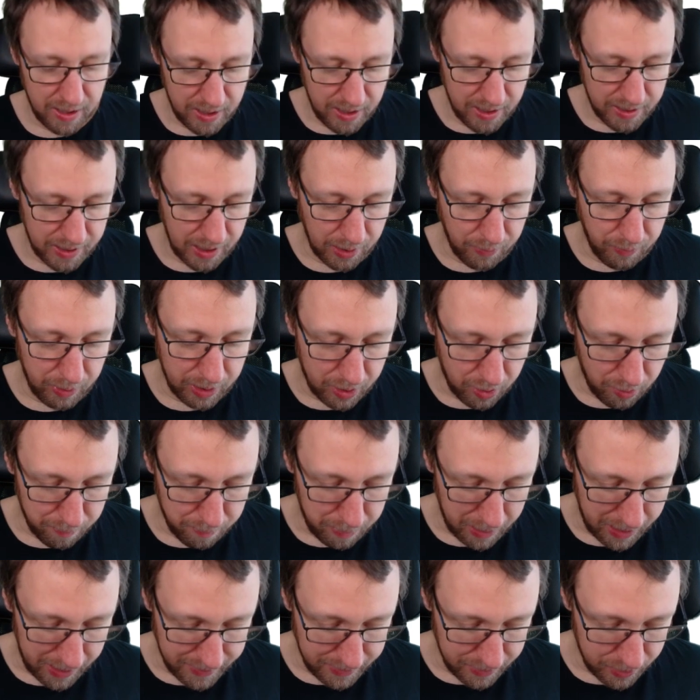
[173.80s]
Then we
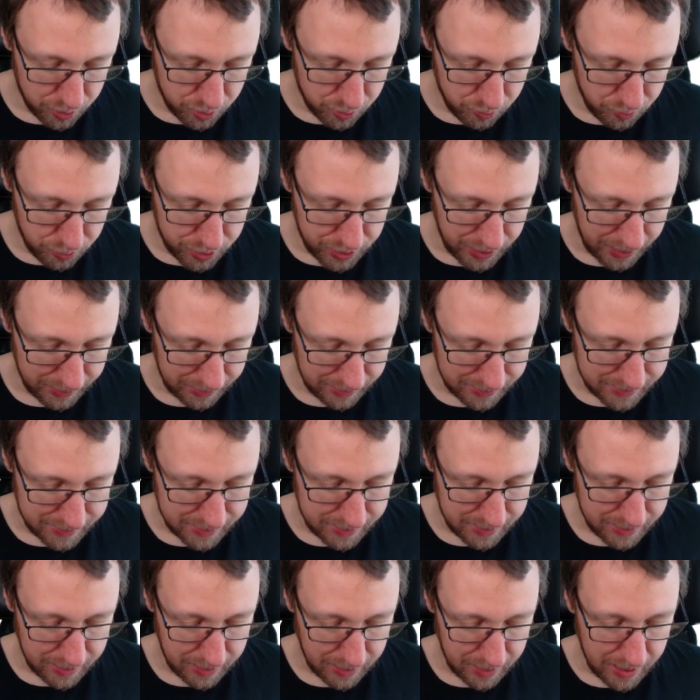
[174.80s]
combine the two
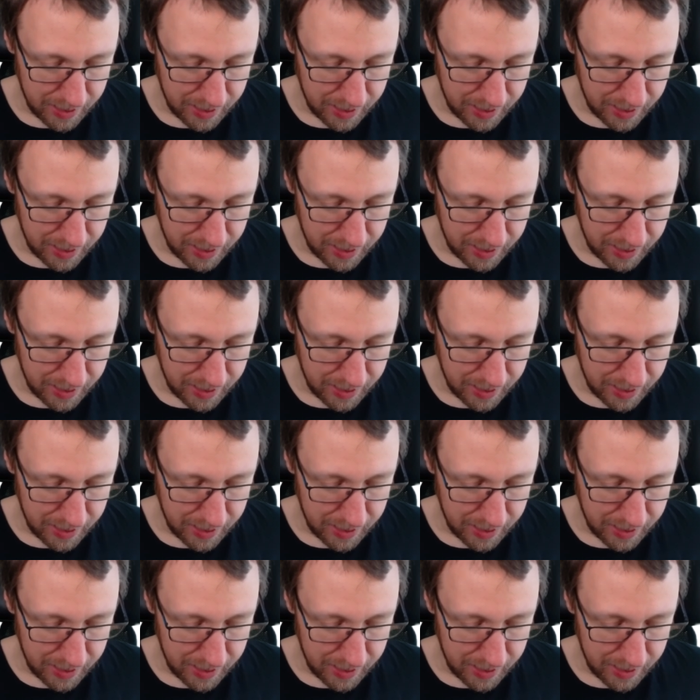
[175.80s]
channels